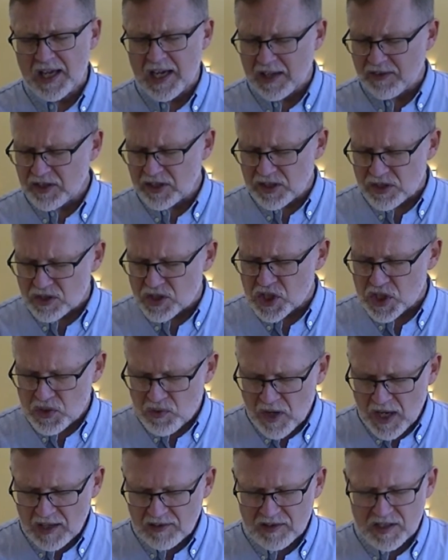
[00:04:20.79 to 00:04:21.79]
and that your
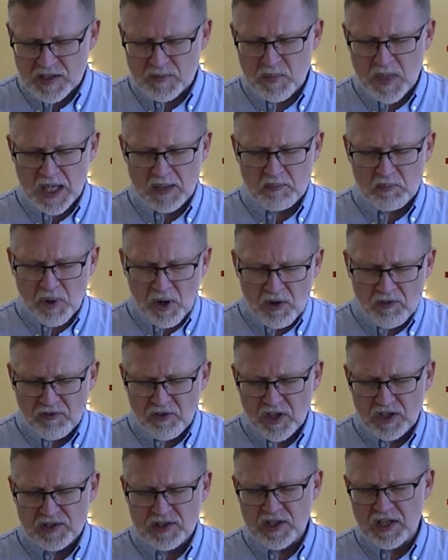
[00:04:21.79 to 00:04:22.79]
strength is made
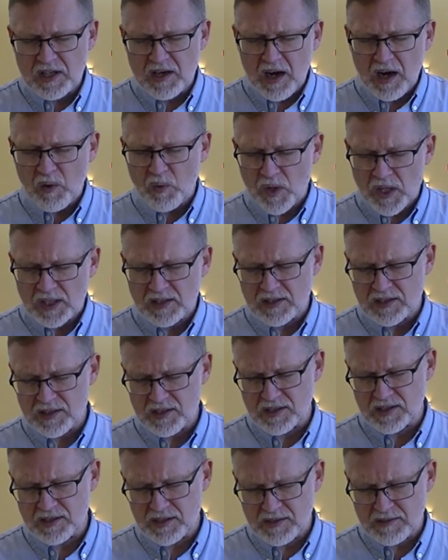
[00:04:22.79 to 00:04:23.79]
perfect in our
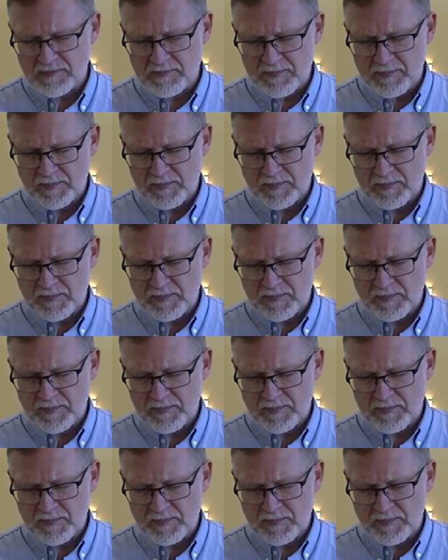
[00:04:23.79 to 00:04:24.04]
weaknesses.